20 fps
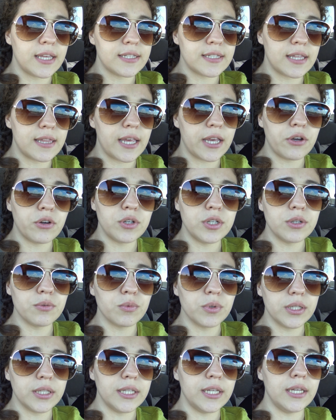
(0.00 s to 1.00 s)
they said they
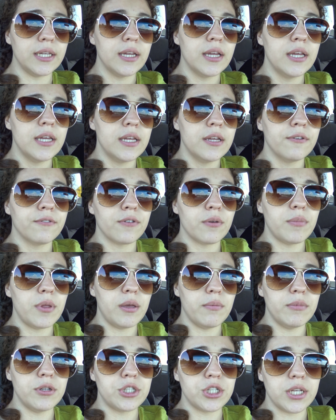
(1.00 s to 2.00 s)
couldn't really, from the
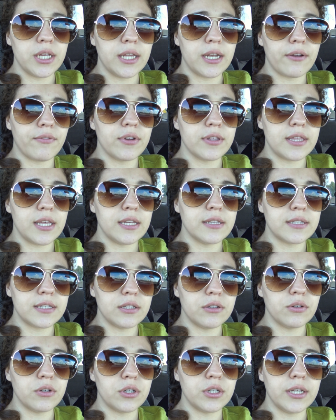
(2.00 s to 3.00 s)
imaging and everything,
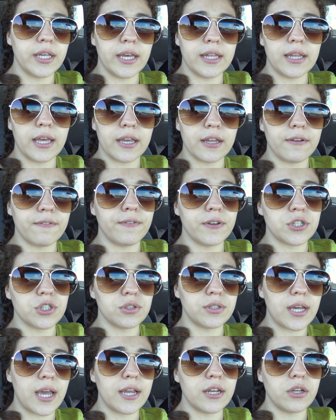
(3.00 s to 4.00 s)
still couldn't get like an
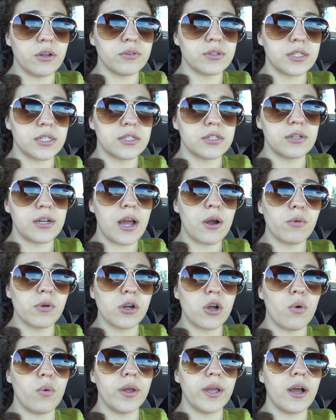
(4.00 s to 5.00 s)
official diagnosis. So now
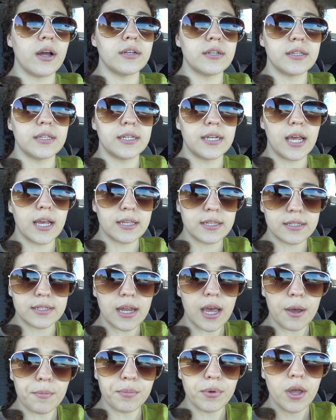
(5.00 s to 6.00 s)
we're going on to the next
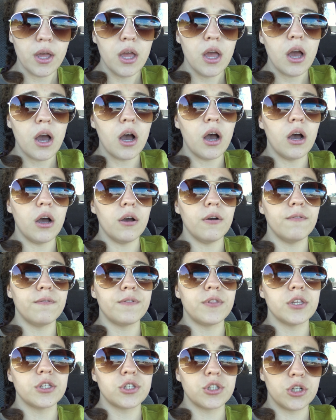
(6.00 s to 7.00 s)
step of
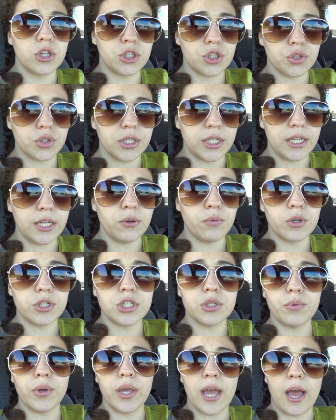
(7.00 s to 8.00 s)
the surgery,
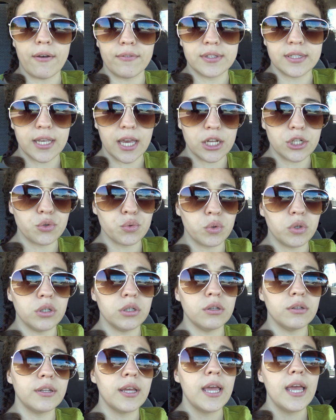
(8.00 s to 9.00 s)
which we have
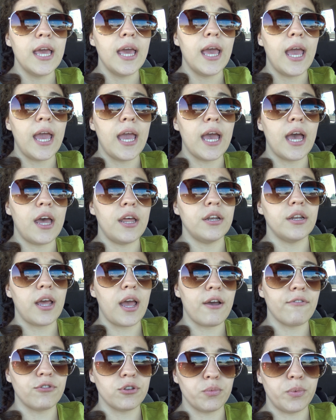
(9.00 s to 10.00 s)
scheduled, and
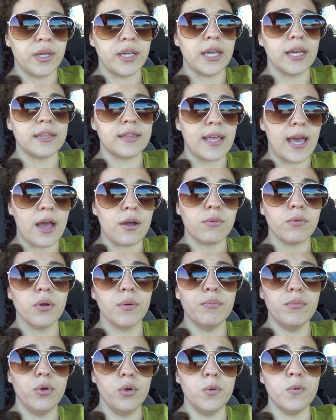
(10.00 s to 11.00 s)
after we get that
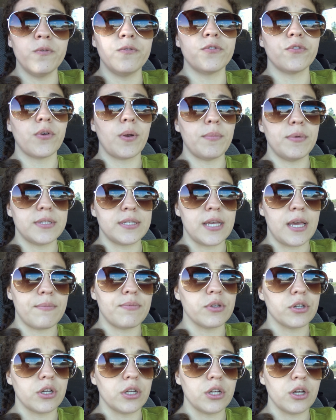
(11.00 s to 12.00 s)
removed from his hip,
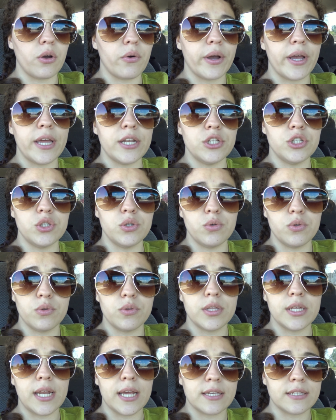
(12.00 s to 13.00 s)
they're gonna go ahead and do
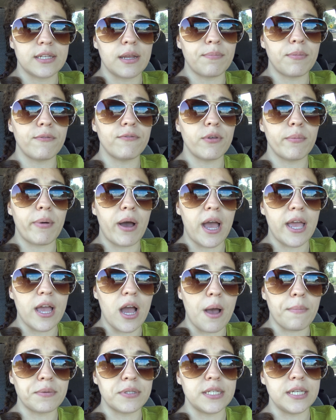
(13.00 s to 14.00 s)
the next step of the
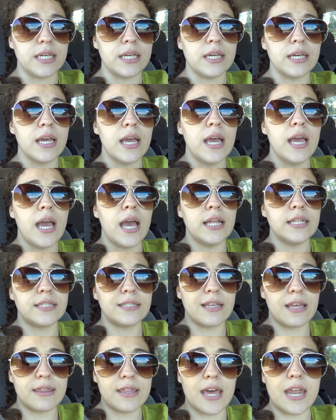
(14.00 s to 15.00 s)
biopsy and
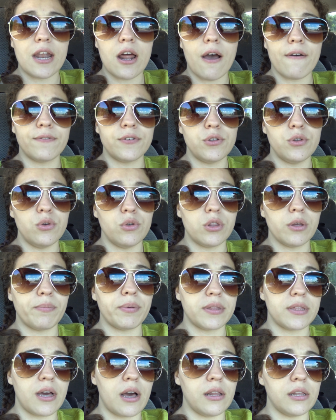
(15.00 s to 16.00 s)
send that off to the
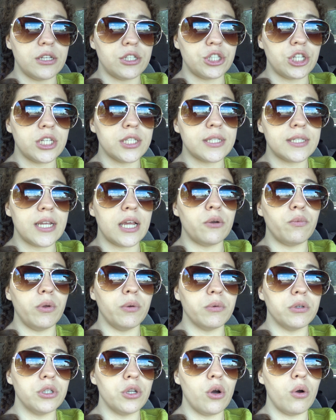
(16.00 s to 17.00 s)
pathologist, and
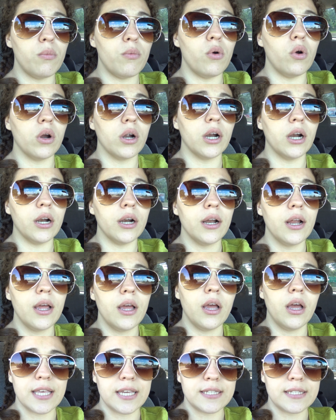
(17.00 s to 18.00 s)
we will know more.
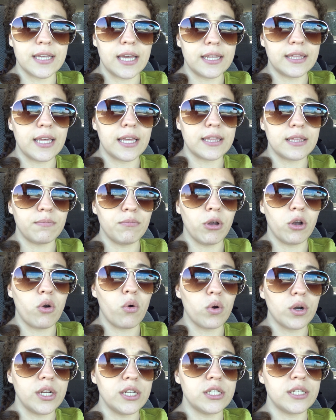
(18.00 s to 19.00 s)
They said that
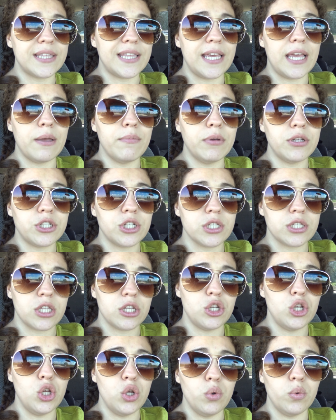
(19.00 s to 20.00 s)
according to the images,
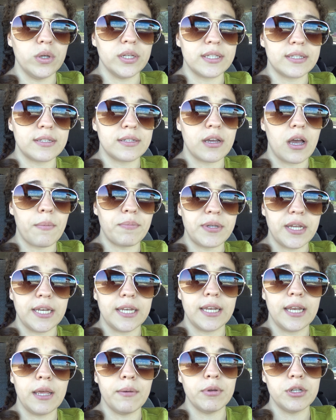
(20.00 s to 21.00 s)
the newest
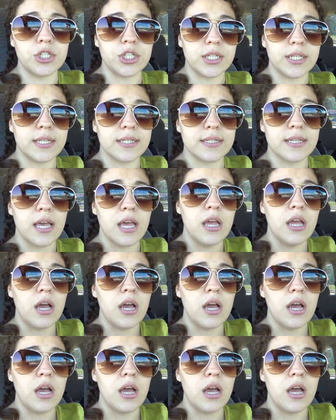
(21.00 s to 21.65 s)
updated images,